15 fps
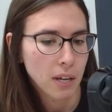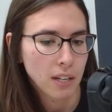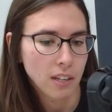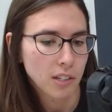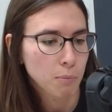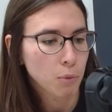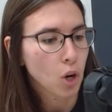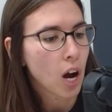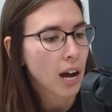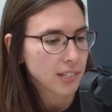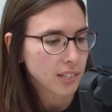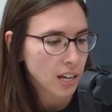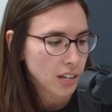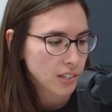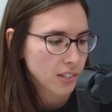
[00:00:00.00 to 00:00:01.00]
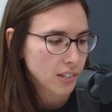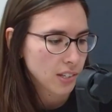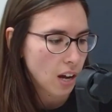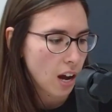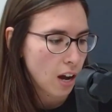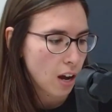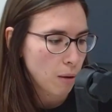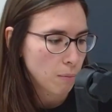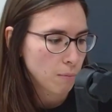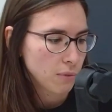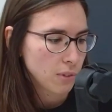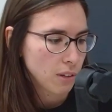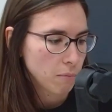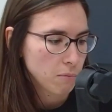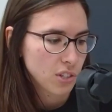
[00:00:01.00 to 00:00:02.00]
this process,
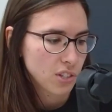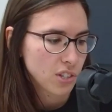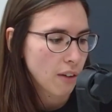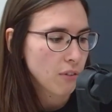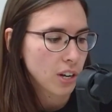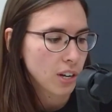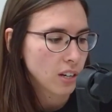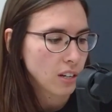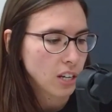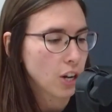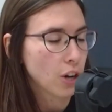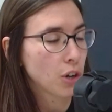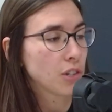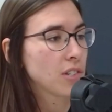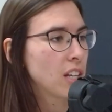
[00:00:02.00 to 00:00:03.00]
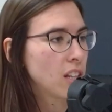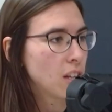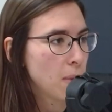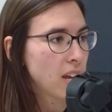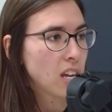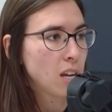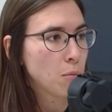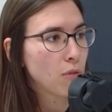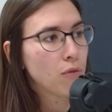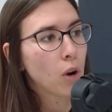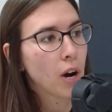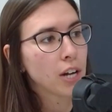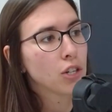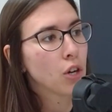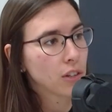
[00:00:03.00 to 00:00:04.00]
7 years in the making
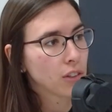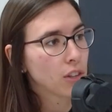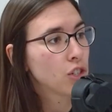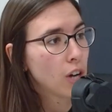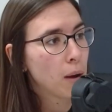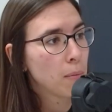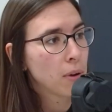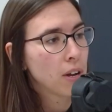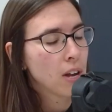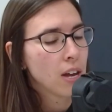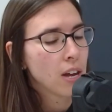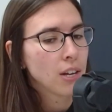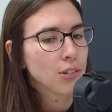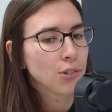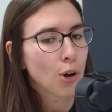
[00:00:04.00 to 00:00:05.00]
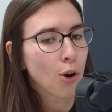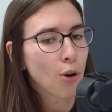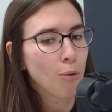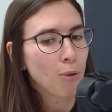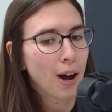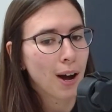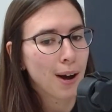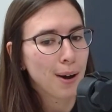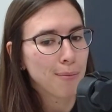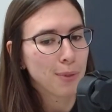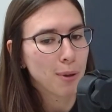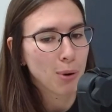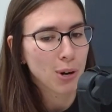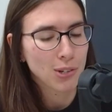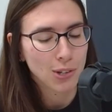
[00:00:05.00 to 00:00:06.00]
before I took the job. So
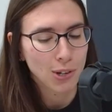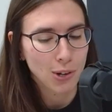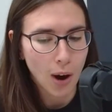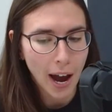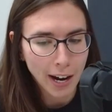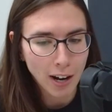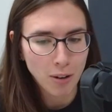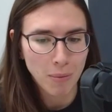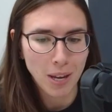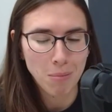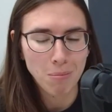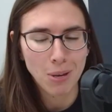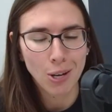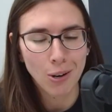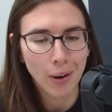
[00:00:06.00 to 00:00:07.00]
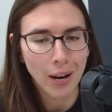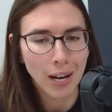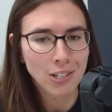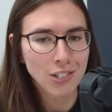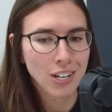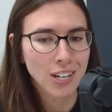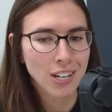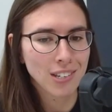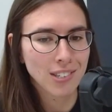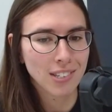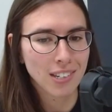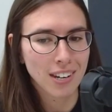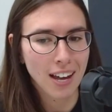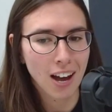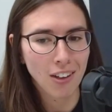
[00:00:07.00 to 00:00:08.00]
the person who hired me, Peter Range, he's
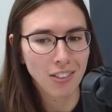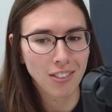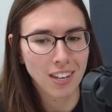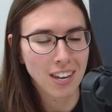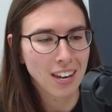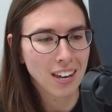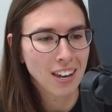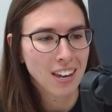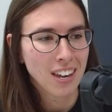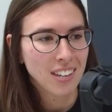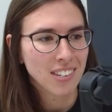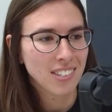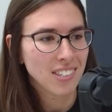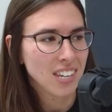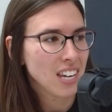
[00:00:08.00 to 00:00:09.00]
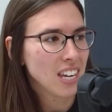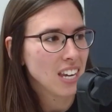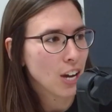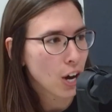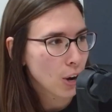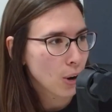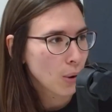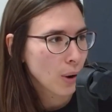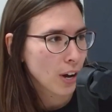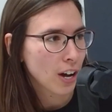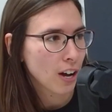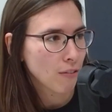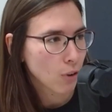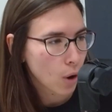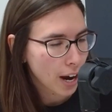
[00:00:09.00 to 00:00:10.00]
now the CEO
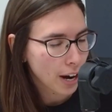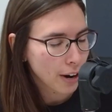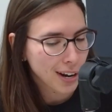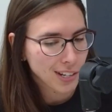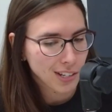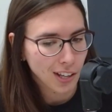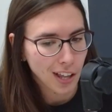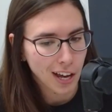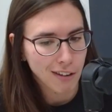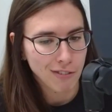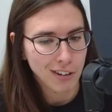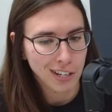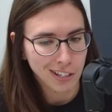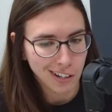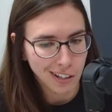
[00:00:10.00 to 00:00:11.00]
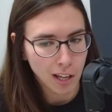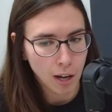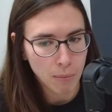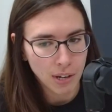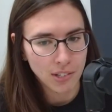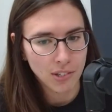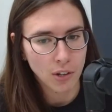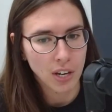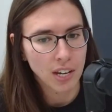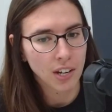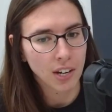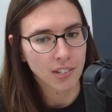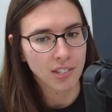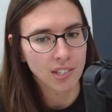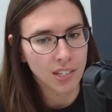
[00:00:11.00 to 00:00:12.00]
of Ohio Right to Life in Columbus. So he
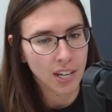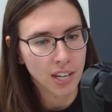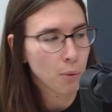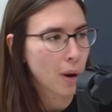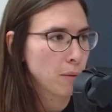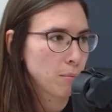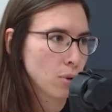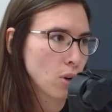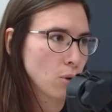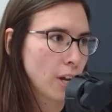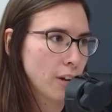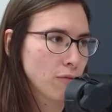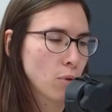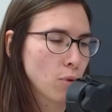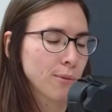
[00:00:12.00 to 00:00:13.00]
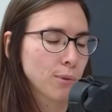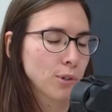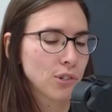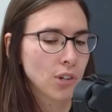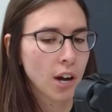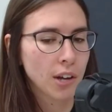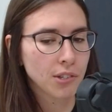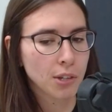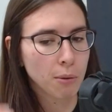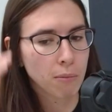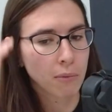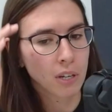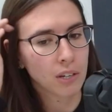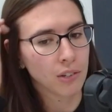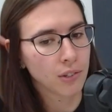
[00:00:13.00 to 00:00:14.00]
does statewide pro-life work, which is
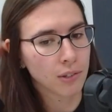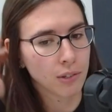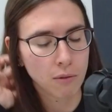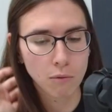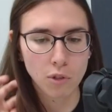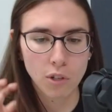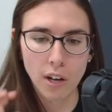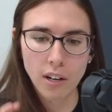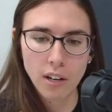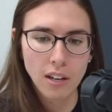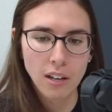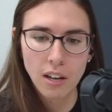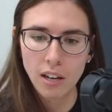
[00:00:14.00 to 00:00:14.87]
awesome. He's been